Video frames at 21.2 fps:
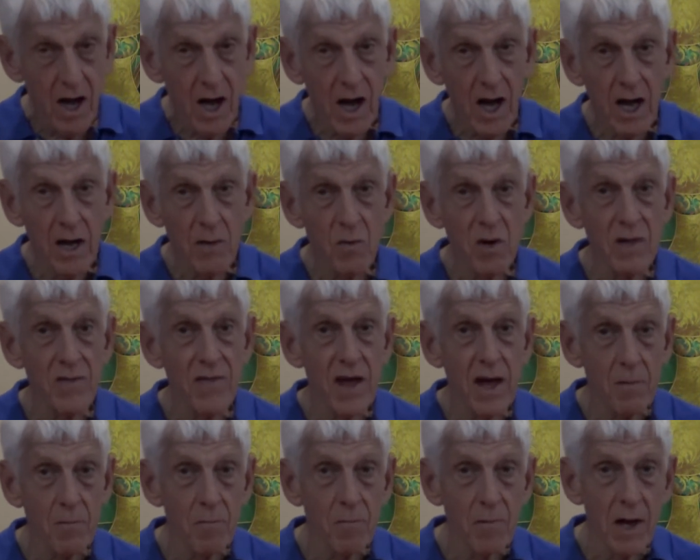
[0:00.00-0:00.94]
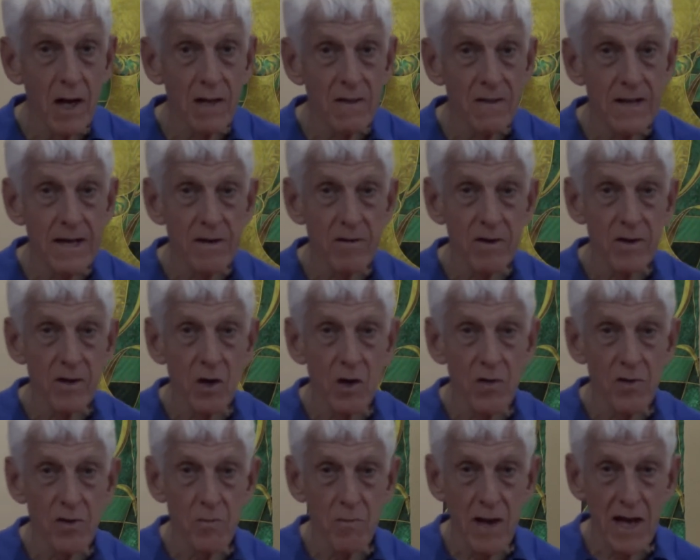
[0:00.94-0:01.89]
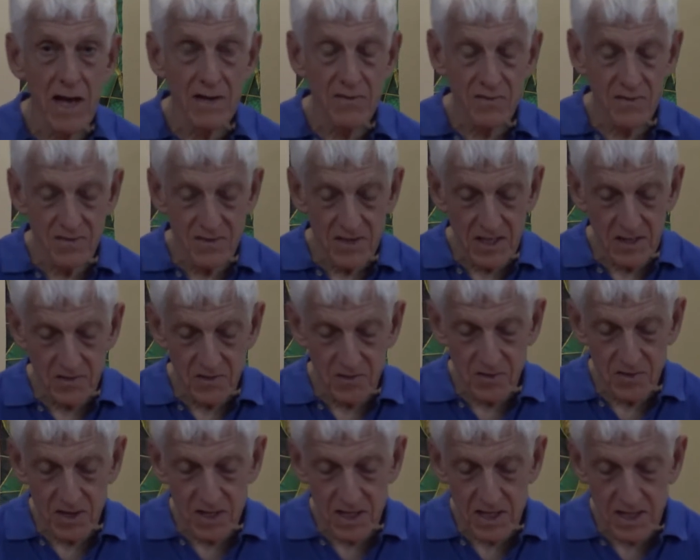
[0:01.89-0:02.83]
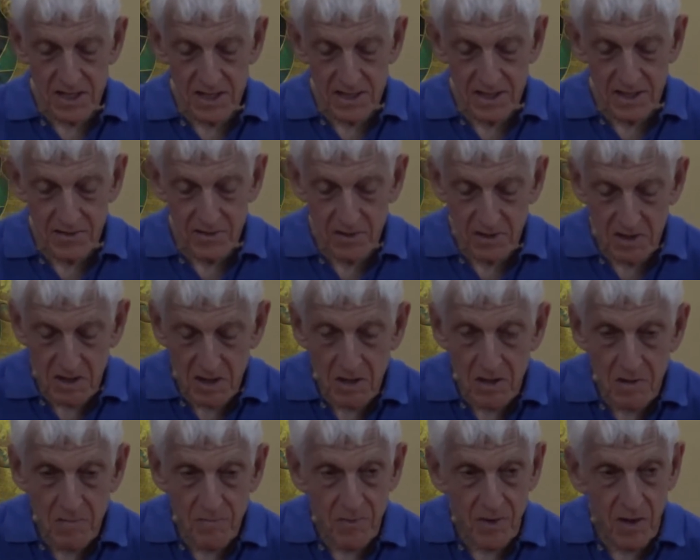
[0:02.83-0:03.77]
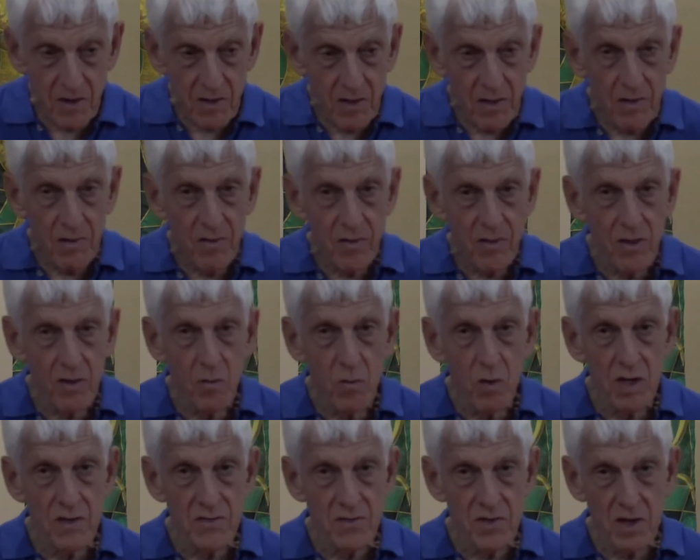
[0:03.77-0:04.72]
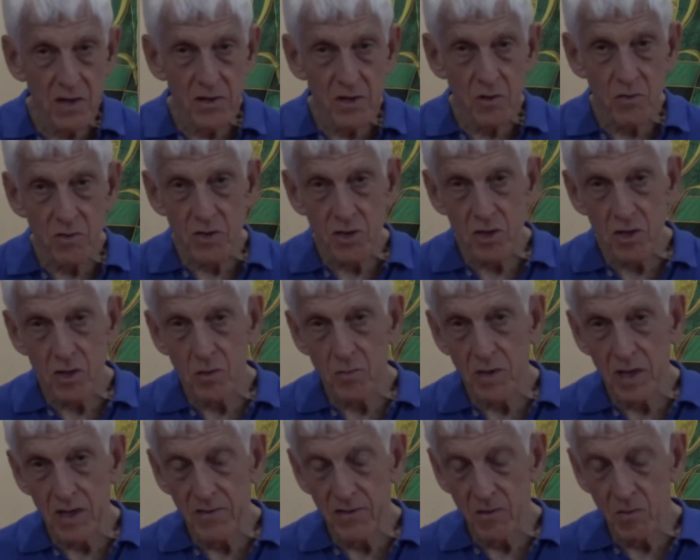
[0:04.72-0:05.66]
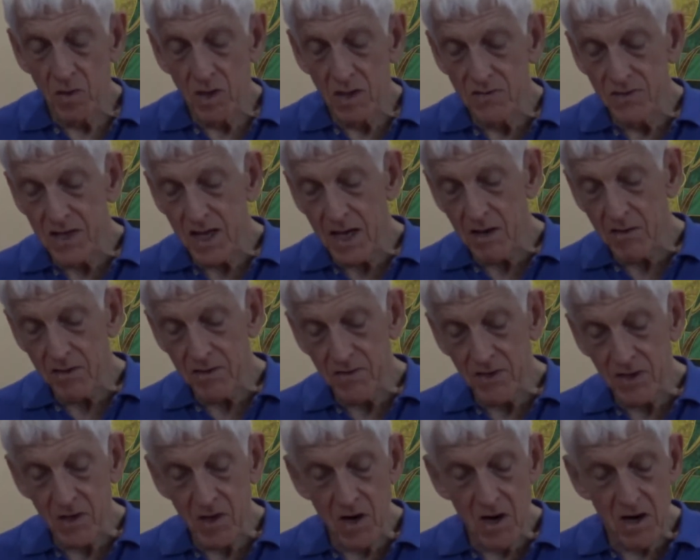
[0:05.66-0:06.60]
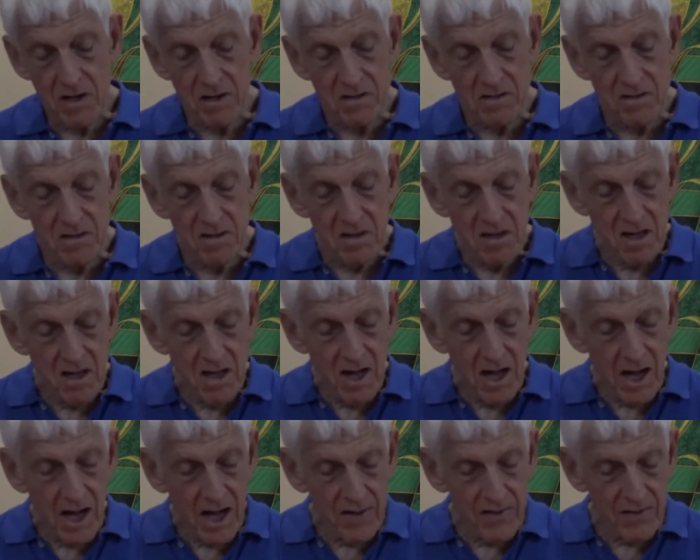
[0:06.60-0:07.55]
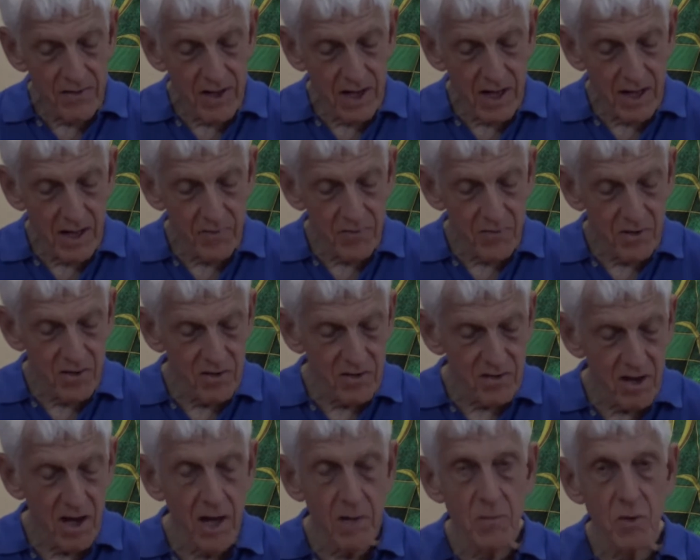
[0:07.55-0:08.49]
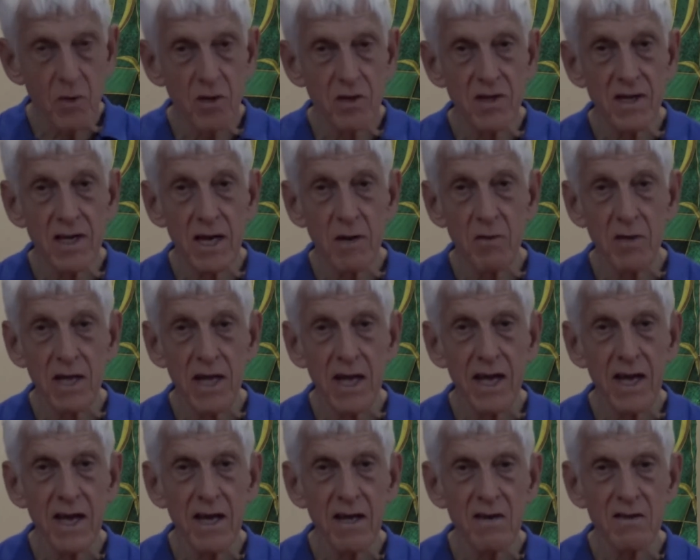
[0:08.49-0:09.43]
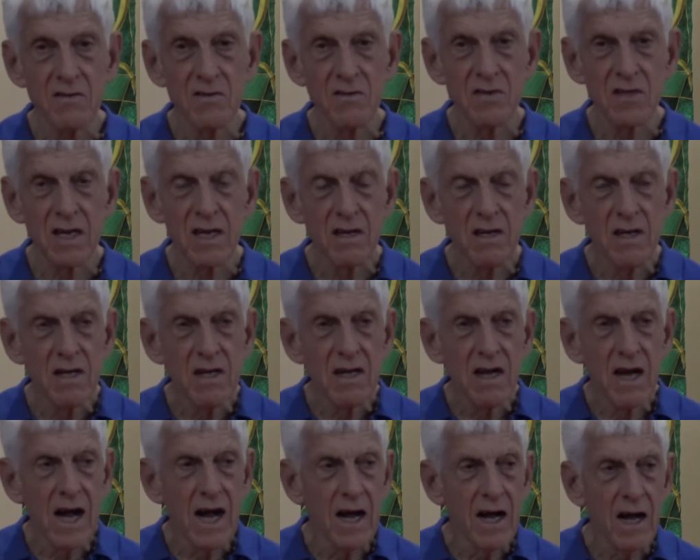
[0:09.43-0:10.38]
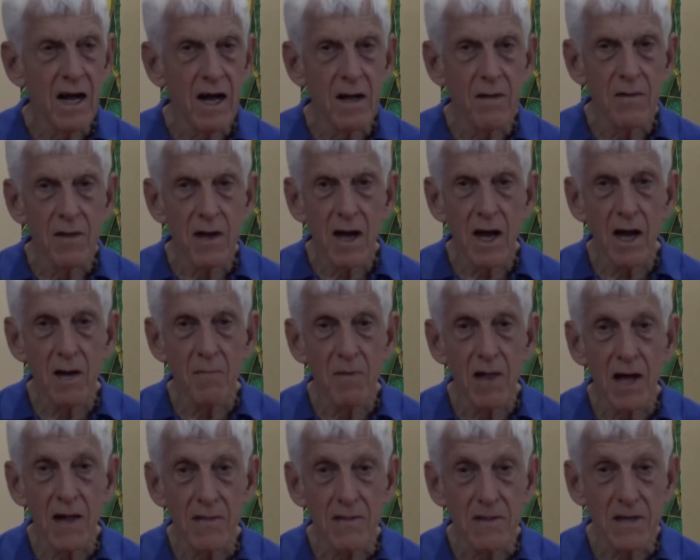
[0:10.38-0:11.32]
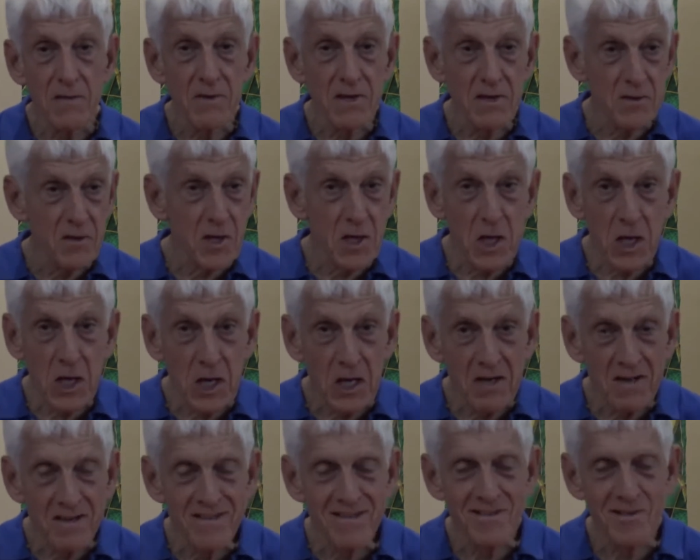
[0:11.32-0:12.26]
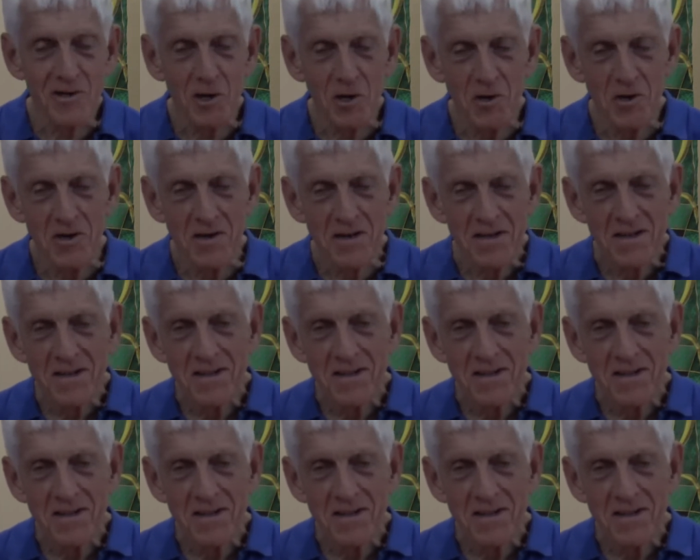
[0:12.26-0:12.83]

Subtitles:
I read that letter at all the masses yesterday, the ones on YouTube and the ones out in the garden. At this time, the only thing I would add is I'm not leaving today. So